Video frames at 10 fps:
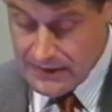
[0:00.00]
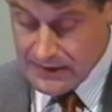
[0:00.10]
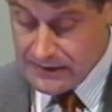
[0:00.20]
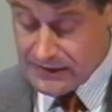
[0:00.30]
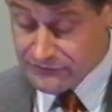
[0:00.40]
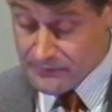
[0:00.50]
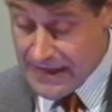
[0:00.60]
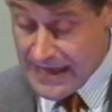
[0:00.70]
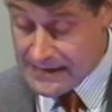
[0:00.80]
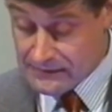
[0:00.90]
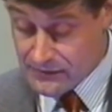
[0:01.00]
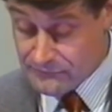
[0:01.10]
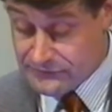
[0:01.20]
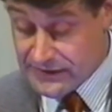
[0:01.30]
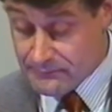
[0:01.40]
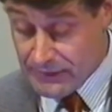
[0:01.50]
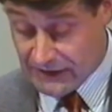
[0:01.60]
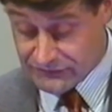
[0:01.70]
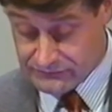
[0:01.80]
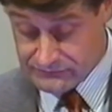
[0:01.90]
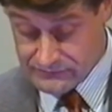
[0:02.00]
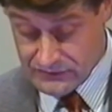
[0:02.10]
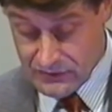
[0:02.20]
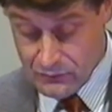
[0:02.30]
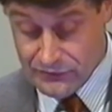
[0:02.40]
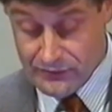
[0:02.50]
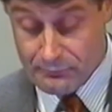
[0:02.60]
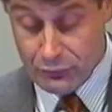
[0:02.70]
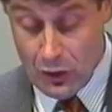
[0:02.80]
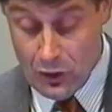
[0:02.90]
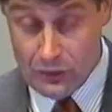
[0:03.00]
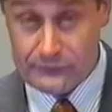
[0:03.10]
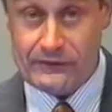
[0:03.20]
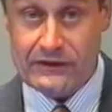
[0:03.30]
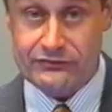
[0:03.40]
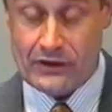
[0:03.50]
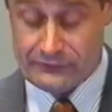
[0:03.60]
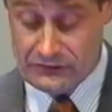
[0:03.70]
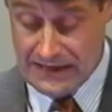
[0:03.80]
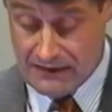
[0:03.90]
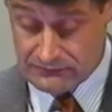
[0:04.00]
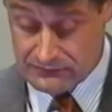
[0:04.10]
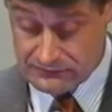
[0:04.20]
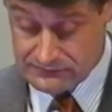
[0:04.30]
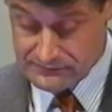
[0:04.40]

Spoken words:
He is a man of deep passion with a broad philosophical outlook.